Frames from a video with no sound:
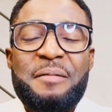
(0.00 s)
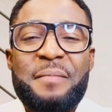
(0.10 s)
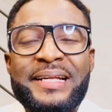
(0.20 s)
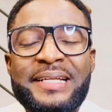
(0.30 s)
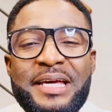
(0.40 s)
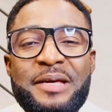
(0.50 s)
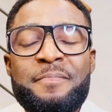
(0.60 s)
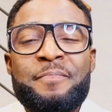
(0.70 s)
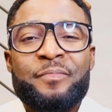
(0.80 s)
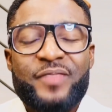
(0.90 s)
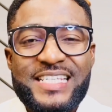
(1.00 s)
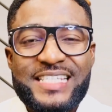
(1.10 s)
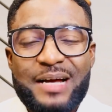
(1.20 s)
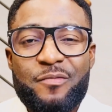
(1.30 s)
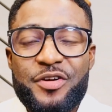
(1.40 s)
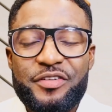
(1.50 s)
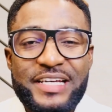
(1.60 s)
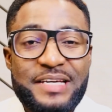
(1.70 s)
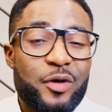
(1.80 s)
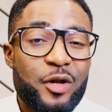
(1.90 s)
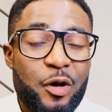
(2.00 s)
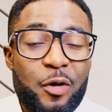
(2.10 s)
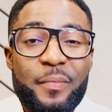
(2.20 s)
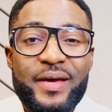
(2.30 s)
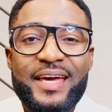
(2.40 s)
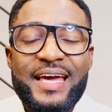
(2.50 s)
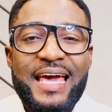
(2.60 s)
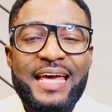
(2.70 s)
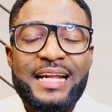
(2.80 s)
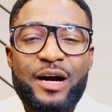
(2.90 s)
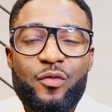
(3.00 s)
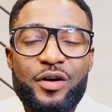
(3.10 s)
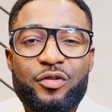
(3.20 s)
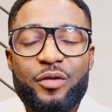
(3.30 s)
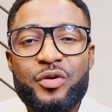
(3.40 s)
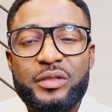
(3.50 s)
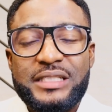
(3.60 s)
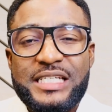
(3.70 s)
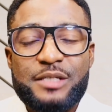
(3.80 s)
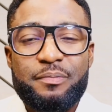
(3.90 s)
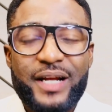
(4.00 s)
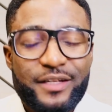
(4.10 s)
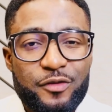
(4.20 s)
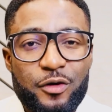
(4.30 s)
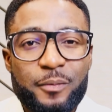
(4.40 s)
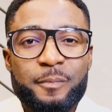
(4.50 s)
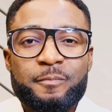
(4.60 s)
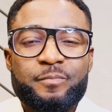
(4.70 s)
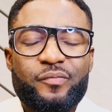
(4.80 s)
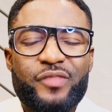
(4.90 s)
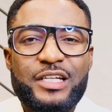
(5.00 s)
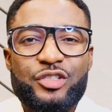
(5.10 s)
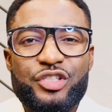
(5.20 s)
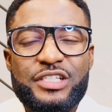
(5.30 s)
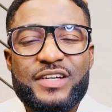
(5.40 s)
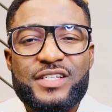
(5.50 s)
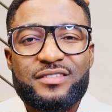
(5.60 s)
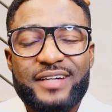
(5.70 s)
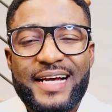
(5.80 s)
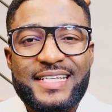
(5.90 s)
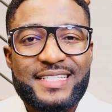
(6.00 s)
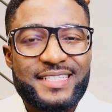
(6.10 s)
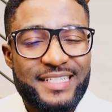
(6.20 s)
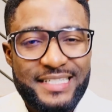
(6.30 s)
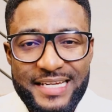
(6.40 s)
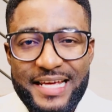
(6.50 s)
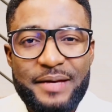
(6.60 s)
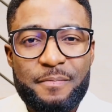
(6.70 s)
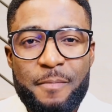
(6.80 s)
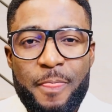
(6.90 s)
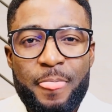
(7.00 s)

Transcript: My name is Samuel E. Molombe, and I welcome you on this platform in Jesus Christ's name.